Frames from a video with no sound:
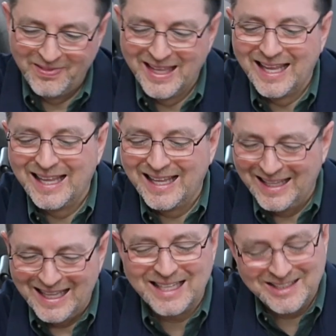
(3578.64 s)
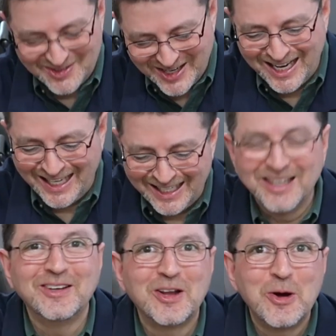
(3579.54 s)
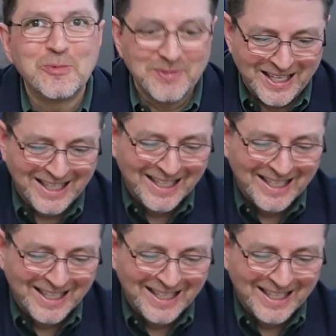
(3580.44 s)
That's right. You know me.